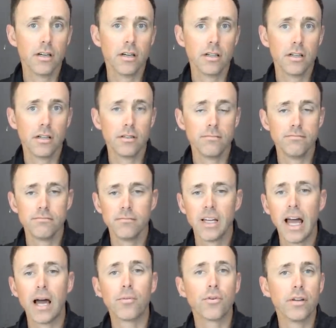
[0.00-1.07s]
a, an
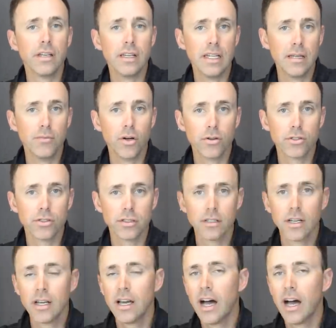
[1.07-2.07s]
aberrant knee motion,